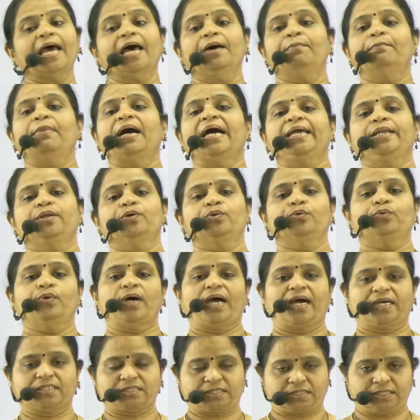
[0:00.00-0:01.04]
amino
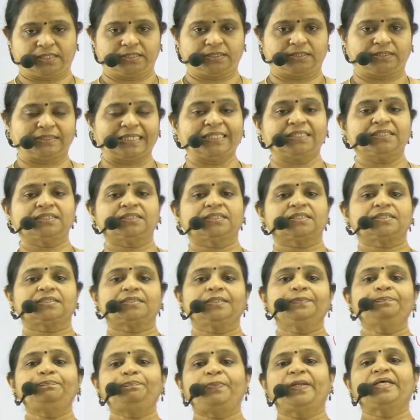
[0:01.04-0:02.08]
acids. That is the
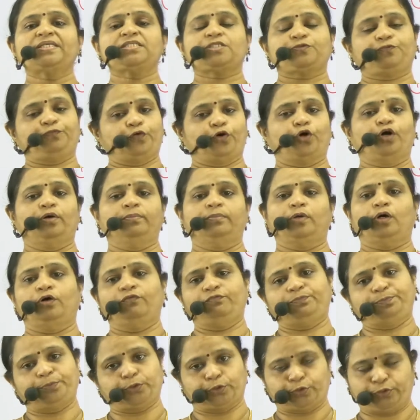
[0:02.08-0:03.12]
simplest form
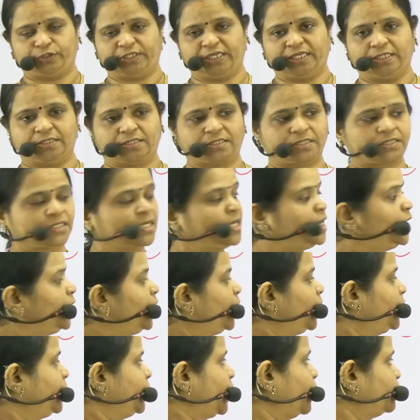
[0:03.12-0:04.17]
of proteins.
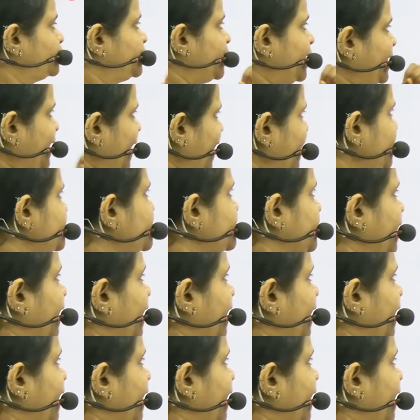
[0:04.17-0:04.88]
Now the next